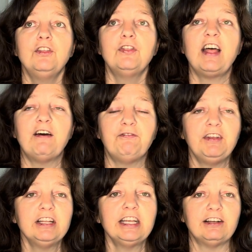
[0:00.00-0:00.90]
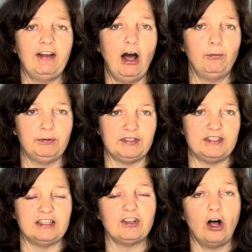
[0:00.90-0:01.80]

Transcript: that feeling of helplessness